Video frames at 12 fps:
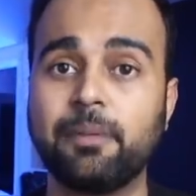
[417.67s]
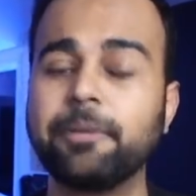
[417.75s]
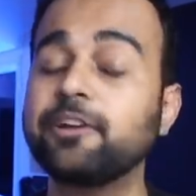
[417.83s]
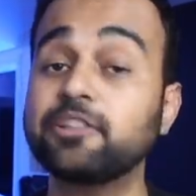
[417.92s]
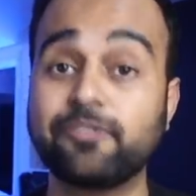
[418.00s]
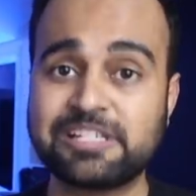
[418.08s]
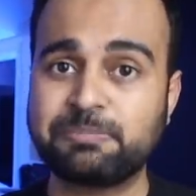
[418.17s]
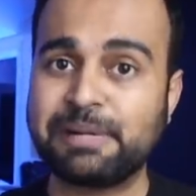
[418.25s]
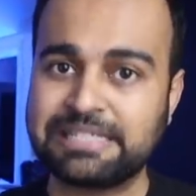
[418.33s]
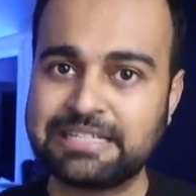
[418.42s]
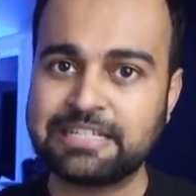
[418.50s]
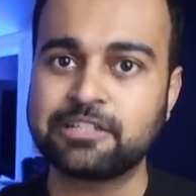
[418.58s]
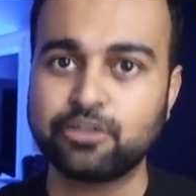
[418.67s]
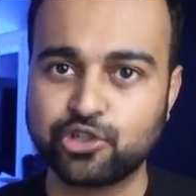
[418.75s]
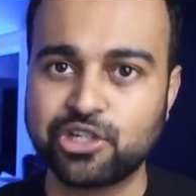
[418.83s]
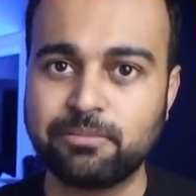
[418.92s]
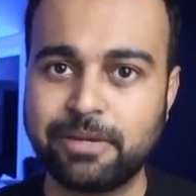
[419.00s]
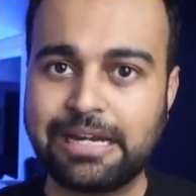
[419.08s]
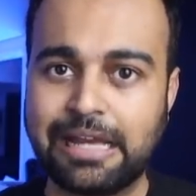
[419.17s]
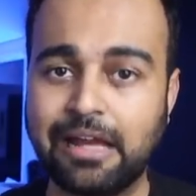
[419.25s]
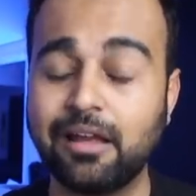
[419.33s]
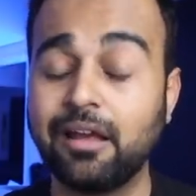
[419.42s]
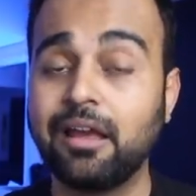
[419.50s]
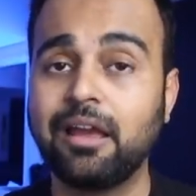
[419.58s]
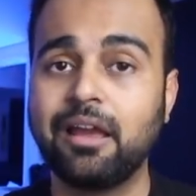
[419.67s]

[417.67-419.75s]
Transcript: because of his presence in social media.